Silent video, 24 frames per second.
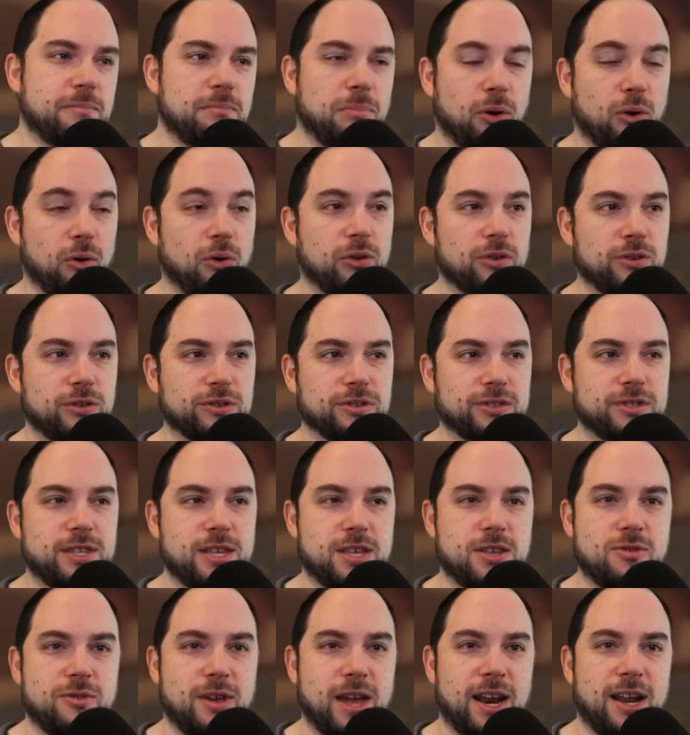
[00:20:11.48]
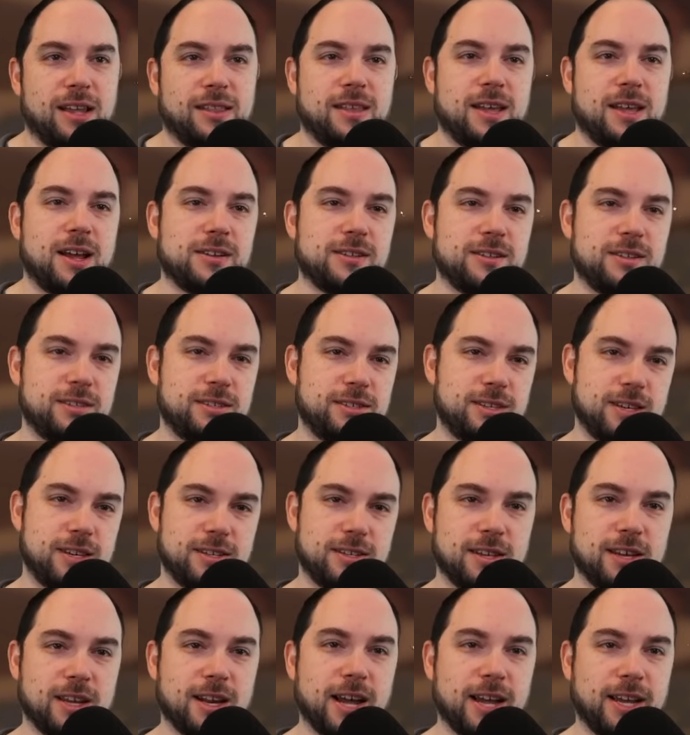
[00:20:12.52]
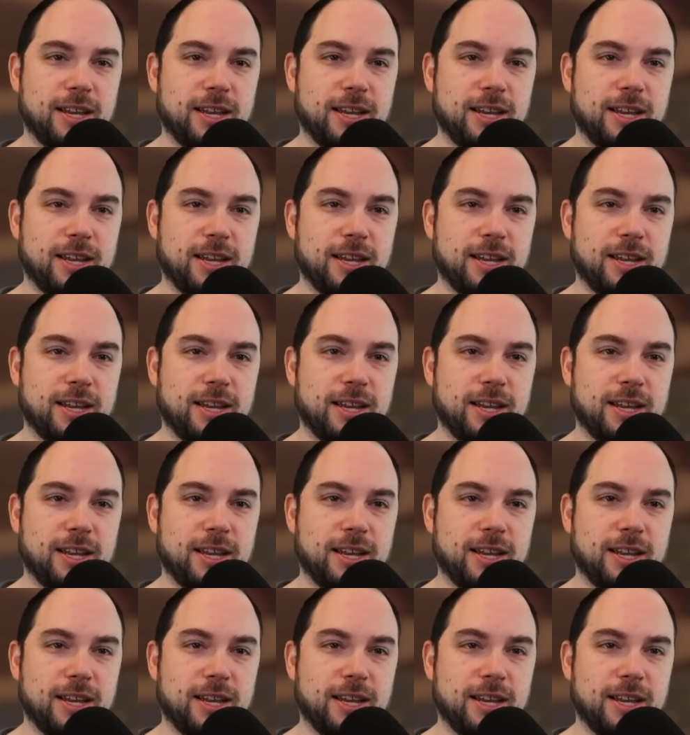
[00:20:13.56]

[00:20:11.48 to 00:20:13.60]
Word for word: polls that you get at the end of the season.